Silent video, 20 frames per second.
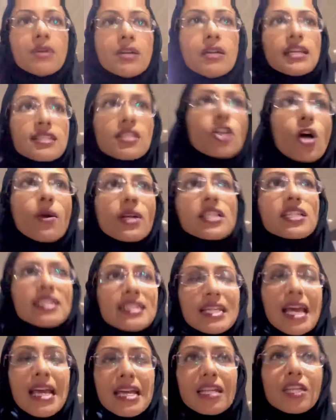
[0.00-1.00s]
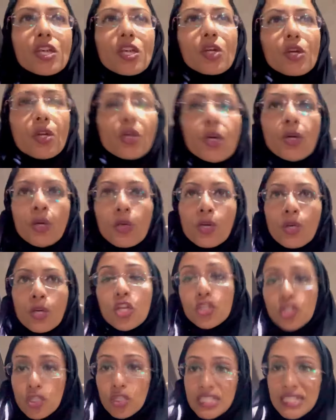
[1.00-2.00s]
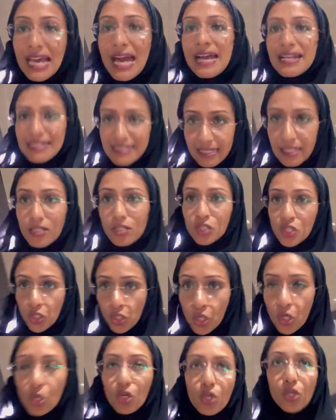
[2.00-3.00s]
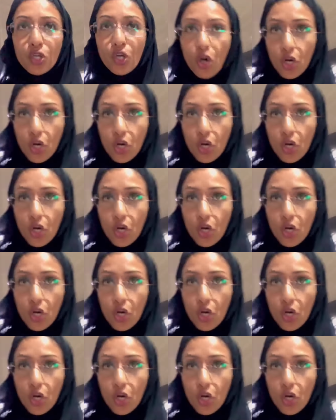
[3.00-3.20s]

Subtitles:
it's going to take you to get to your